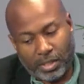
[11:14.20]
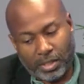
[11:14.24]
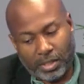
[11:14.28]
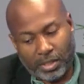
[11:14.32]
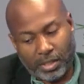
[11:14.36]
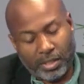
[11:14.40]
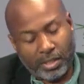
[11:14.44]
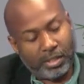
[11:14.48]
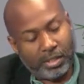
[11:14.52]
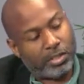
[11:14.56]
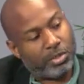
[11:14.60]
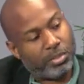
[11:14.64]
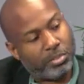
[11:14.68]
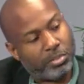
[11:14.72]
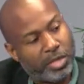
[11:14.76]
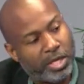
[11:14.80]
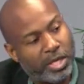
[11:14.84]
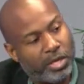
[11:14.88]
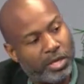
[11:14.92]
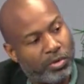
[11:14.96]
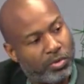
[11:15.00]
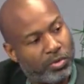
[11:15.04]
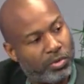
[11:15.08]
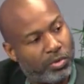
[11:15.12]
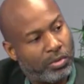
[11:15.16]
in
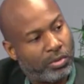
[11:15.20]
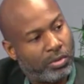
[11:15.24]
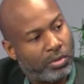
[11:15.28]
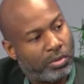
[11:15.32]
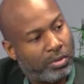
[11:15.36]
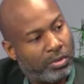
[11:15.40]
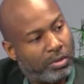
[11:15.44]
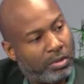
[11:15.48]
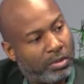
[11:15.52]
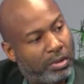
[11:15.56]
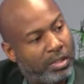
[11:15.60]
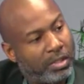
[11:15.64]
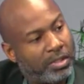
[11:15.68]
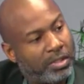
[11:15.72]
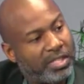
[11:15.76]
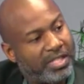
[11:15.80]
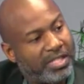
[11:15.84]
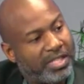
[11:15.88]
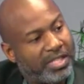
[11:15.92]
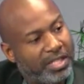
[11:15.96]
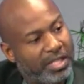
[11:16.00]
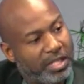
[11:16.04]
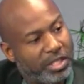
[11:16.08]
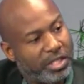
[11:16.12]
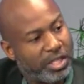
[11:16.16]
Tobago, on the
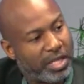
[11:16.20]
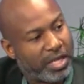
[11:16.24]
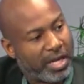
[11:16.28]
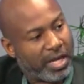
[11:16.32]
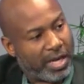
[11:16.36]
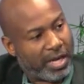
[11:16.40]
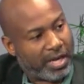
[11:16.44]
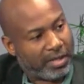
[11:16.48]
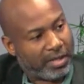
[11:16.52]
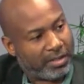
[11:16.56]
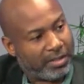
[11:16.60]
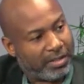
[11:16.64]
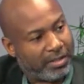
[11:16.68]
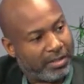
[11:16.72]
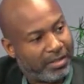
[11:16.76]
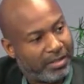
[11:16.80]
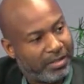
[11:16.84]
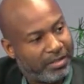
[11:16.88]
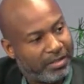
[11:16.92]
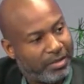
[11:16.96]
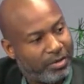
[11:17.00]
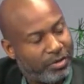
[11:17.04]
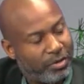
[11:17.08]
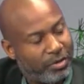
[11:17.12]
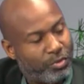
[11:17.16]
THA Act,
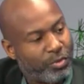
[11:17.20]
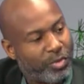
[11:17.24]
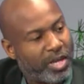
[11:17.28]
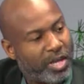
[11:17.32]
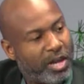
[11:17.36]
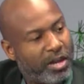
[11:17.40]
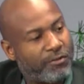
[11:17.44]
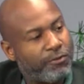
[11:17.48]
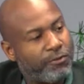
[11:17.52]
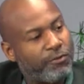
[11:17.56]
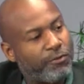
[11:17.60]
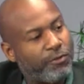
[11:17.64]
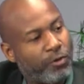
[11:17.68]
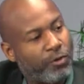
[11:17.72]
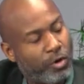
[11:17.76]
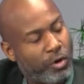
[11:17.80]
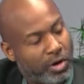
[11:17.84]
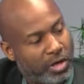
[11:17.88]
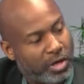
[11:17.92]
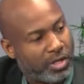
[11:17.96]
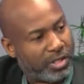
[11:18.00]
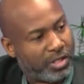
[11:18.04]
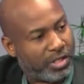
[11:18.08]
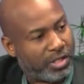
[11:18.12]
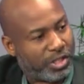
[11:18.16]
we have four
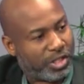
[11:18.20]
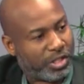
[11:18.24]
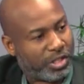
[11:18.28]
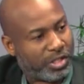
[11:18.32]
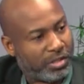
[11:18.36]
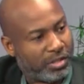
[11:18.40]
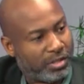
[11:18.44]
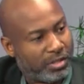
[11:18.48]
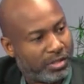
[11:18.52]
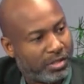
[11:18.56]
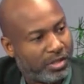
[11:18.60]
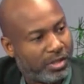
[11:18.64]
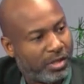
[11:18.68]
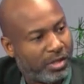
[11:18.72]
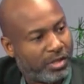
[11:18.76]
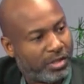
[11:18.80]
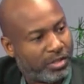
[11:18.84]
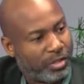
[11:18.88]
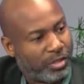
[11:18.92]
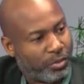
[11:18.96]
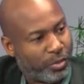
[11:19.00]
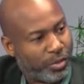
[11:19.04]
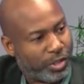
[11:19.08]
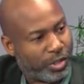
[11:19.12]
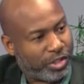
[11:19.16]
conditions
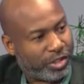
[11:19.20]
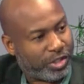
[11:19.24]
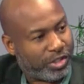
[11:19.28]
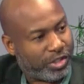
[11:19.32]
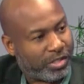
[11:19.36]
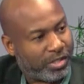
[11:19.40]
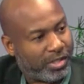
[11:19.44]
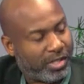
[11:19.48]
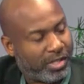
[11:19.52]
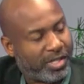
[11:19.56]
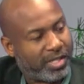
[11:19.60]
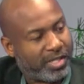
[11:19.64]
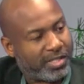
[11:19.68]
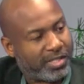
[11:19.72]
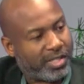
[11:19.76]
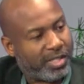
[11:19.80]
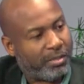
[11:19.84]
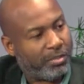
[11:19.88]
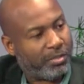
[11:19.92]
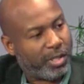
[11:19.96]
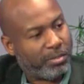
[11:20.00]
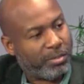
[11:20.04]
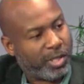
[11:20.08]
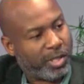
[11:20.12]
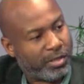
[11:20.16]
under which an
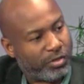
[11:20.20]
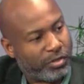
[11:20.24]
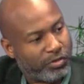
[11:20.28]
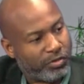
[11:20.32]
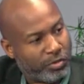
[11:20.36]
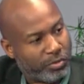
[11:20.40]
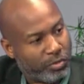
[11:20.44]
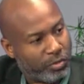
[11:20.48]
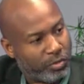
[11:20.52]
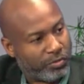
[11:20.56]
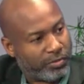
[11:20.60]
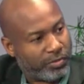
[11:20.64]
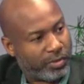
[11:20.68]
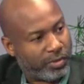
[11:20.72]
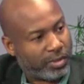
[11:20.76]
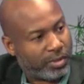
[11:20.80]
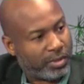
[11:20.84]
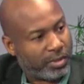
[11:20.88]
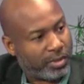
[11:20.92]
assemblyman is removed.